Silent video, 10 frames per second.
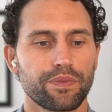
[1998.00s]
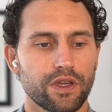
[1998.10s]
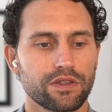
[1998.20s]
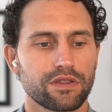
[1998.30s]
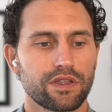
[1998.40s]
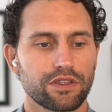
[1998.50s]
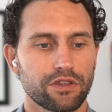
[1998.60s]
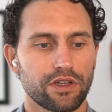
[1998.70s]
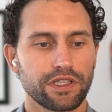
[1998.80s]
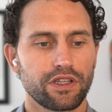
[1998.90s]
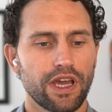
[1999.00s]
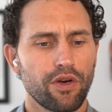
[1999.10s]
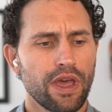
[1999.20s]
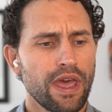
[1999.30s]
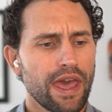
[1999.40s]
That's great to
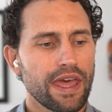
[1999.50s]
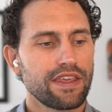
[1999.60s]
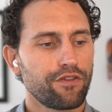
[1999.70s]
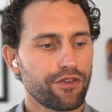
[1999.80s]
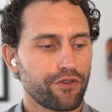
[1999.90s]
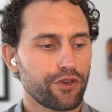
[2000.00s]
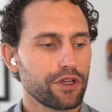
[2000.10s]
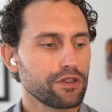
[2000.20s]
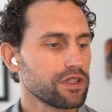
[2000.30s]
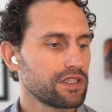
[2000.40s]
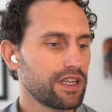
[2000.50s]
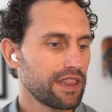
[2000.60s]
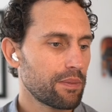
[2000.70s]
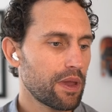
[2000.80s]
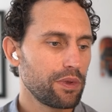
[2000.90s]
know. And then for those
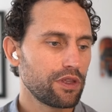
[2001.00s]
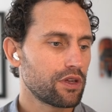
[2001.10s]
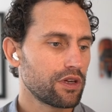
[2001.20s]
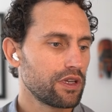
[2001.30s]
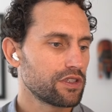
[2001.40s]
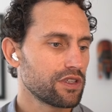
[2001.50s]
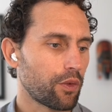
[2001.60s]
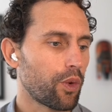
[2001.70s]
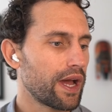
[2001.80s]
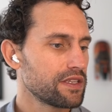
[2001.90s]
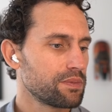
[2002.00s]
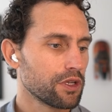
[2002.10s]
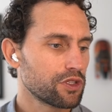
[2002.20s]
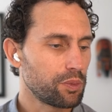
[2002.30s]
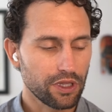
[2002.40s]
listening, they might be curious, like, why does
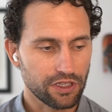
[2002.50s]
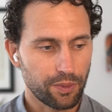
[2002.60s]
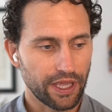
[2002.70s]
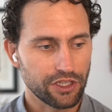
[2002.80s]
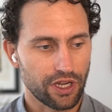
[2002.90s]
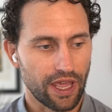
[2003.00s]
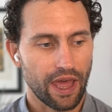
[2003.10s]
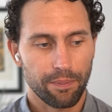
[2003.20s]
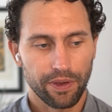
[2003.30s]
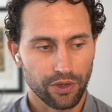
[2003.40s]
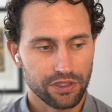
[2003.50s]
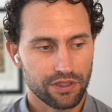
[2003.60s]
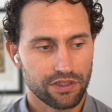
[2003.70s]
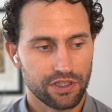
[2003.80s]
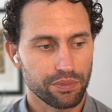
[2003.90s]
multiple expansion happen? What's
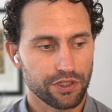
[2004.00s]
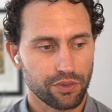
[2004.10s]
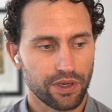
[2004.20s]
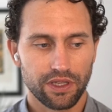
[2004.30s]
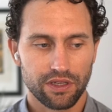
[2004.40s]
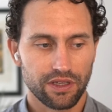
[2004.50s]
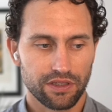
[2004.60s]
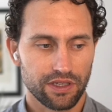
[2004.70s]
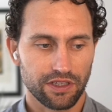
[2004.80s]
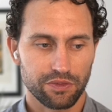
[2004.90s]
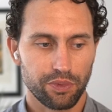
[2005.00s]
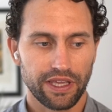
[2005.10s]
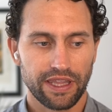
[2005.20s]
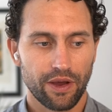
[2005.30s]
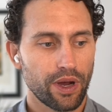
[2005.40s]
the simplest way to
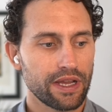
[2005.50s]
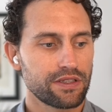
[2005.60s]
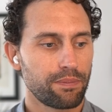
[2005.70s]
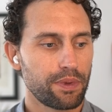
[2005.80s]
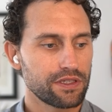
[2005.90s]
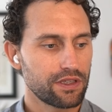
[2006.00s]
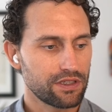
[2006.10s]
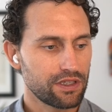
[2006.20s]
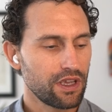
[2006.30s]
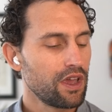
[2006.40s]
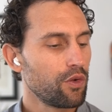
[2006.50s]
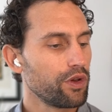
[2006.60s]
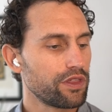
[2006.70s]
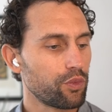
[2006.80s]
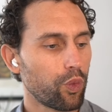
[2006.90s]
explain that? Why is a business
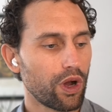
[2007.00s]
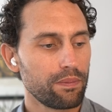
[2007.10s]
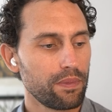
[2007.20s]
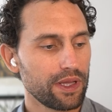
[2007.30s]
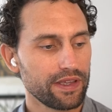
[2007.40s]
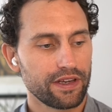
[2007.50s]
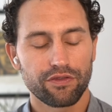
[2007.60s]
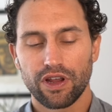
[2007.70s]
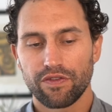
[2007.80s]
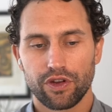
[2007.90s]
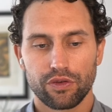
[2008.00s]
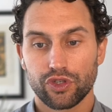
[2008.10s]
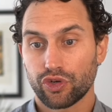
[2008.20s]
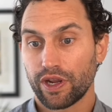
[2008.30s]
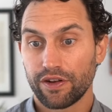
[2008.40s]
with 1 million of revenue
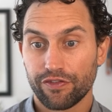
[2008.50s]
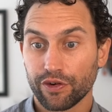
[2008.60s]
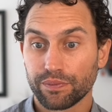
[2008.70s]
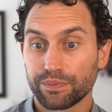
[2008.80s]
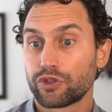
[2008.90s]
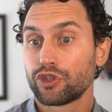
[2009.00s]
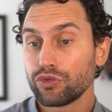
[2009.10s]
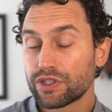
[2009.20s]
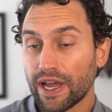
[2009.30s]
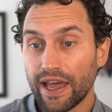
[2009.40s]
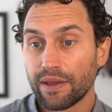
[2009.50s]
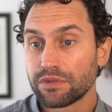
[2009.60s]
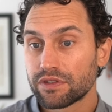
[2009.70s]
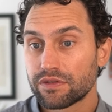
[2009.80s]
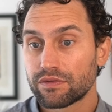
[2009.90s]
trade for 2
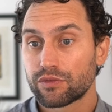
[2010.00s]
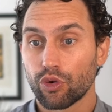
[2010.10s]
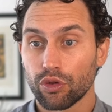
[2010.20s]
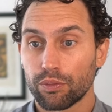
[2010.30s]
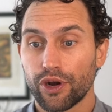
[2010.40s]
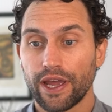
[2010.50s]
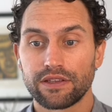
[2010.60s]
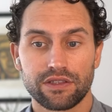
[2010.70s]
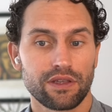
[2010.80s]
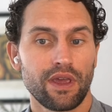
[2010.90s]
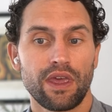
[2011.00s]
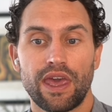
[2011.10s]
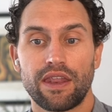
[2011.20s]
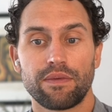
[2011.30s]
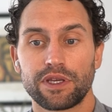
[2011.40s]
times total price,
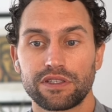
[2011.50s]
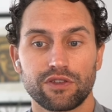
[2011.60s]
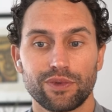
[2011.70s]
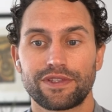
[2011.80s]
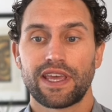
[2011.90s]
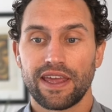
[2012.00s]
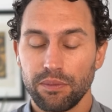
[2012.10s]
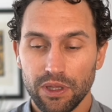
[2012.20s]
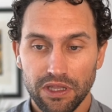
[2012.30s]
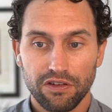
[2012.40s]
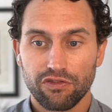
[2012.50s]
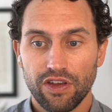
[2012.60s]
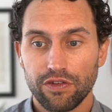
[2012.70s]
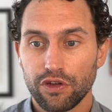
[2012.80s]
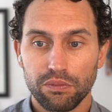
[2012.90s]
and a business with 10 million of
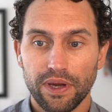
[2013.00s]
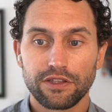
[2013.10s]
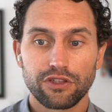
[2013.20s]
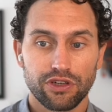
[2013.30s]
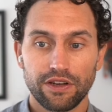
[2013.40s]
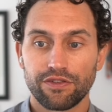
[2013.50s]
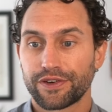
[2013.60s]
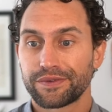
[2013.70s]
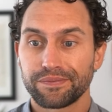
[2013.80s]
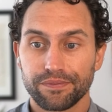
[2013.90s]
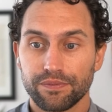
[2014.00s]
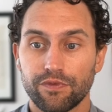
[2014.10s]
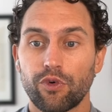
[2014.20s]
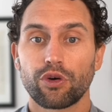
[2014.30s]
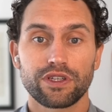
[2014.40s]
revenue might trade for
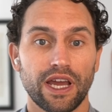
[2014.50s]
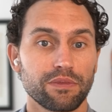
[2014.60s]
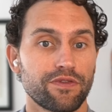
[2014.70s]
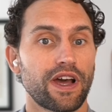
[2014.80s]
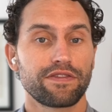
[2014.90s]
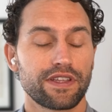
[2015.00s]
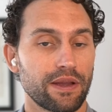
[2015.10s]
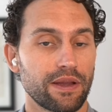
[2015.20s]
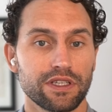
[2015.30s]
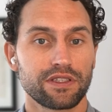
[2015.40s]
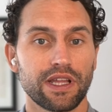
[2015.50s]
4 times, 5 times, 6